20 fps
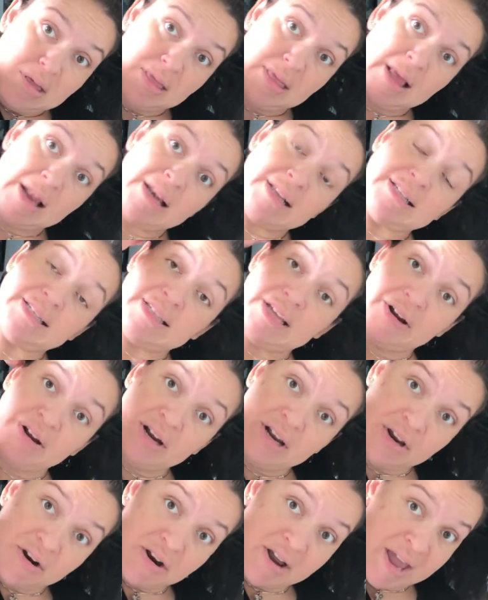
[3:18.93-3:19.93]
Not
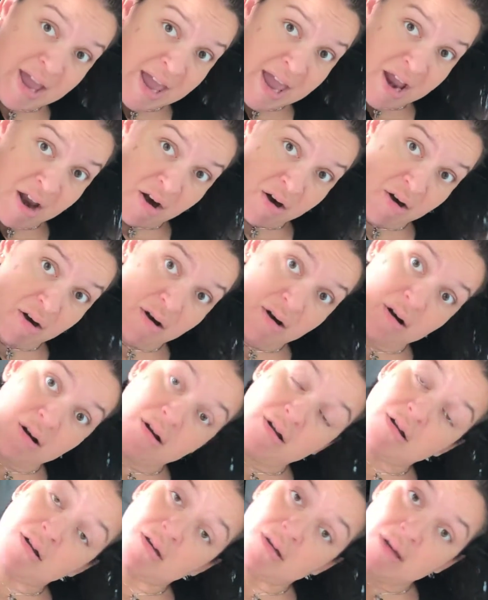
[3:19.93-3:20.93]
necessarily your hair.
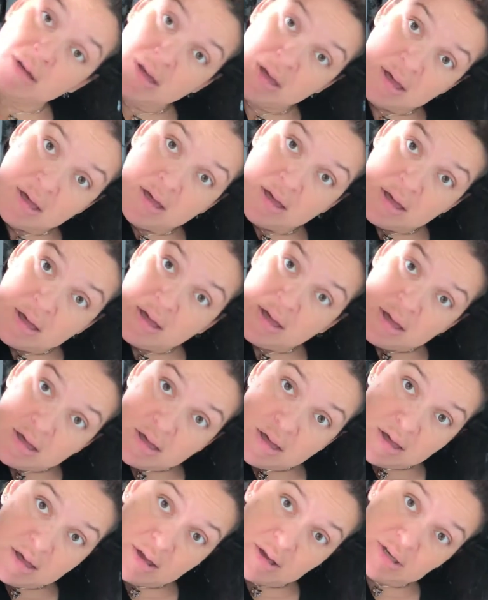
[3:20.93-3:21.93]

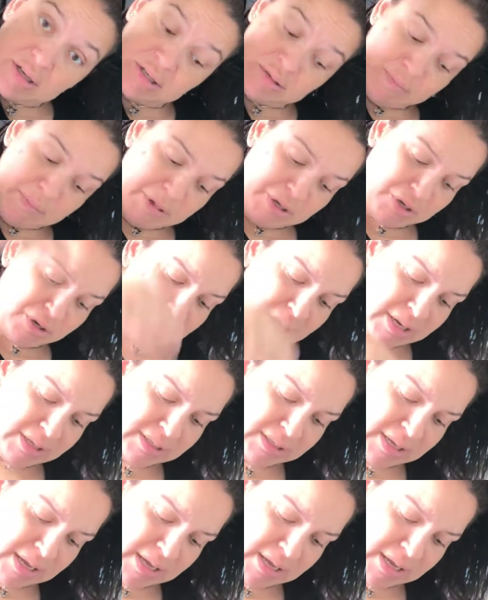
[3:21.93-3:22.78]
Just make sure that it's